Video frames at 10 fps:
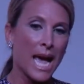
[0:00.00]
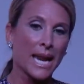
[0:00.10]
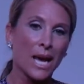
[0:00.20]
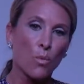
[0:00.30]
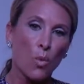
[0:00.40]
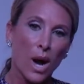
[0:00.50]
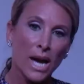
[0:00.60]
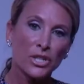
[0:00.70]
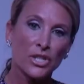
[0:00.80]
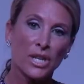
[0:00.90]
And I
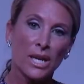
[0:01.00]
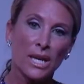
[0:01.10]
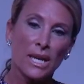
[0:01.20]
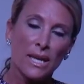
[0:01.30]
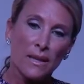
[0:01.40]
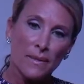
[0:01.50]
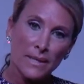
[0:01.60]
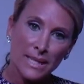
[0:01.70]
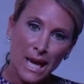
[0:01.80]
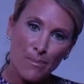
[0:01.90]
watched
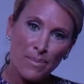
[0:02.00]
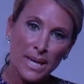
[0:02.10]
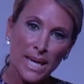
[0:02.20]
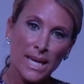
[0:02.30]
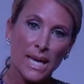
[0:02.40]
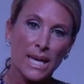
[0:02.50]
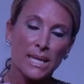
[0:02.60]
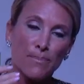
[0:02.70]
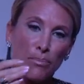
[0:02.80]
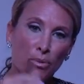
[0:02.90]
this company
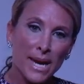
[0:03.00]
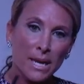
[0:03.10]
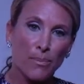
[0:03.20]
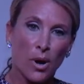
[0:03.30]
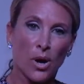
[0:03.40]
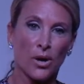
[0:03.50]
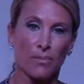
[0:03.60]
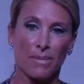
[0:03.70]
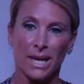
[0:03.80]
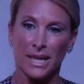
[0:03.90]
break
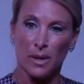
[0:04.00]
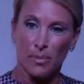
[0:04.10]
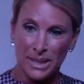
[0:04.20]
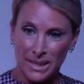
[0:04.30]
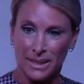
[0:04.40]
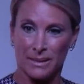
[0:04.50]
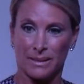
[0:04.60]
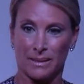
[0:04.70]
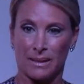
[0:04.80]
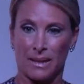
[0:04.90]
apart my little business.
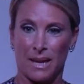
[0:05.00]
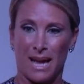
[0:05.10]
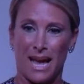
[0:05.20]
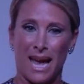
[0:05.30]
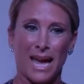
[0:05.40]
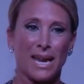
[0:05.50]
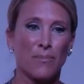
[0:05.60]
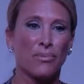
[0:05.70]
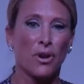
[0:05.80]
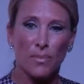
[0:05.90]
And
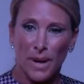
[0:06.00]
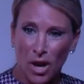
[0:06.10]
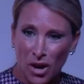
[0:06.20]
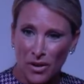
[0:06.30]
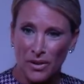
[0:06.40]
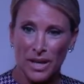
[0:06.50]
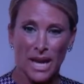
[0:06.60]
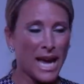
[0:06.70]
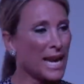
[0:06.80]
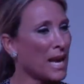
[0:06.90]
it broke my heart.
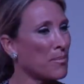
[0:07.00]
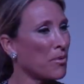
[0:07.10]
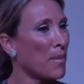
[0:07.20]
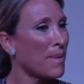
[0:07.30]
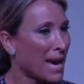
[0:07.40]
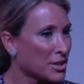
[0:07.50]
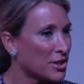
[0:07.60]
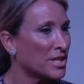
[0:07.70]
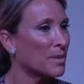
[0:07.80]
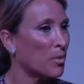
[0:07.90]
And I brought
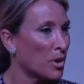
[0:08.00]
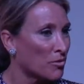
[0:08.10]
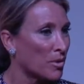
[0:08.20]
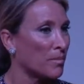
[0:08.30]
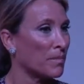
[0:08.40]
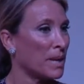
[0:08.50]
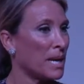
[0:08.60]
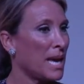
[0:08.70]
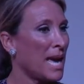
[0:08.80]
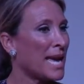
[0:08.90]
passion to the boardroom.
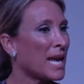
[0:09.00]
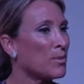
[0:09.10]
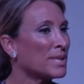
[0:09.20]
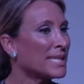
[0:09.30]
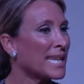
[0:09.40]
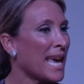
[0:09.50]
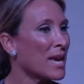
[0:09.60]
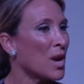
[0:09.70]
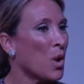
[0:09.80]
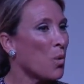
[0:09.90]
And I would
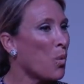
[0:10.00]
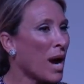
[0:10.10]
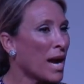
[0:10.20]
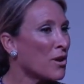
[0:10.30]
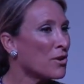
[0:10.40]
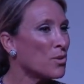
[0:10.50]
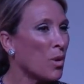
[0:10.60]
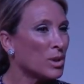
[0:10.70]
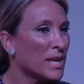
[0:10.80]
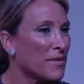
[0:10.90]
say, why are
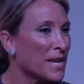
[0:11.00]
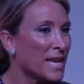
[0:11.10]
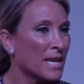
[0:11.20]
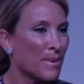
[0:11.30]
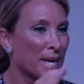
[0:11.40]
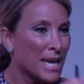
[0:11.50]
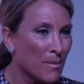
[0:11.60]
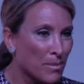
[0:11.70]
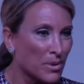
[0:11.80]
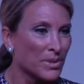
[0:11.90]
you only thinking about
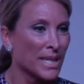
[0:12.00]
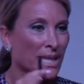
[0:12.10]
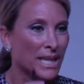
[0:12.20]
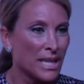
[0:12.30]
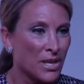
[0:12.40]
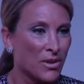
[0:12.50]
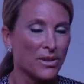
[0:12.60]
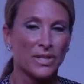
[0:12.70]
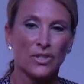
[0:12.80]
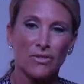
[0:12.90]
numbers and
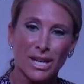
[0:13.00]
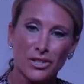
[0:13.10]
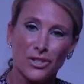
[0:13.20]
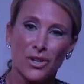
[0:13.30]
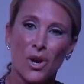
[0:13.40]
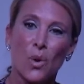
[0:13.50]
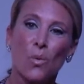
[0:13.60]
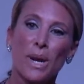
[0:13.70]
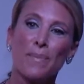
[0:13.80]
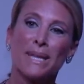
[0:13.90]
linear and structure?
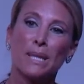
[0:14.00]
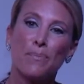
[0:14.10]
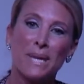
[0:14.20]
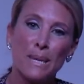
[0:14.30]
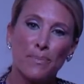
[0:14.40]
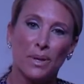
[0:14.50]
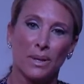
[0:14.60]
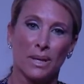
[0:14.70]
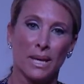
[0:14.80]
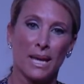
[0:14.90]
What about the
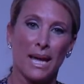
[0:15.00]
people?